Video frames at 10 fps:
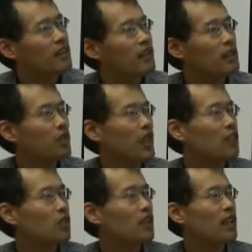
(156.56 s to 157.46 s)

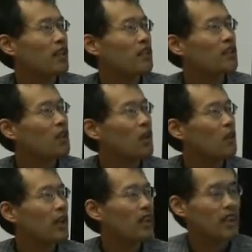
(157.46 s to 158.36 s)
repetition rate
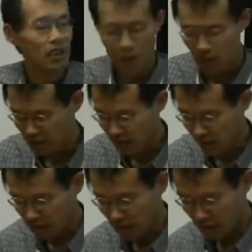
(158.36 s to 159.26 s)
of entanglement
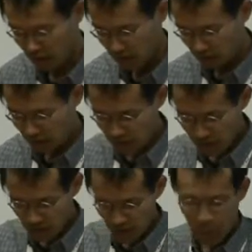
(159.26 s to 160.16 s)
generation.
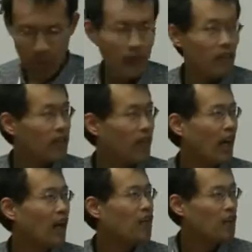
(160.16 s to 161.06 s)

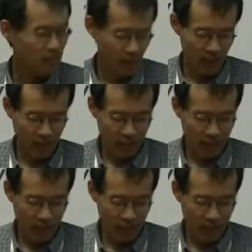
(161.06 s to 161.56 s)
Now, the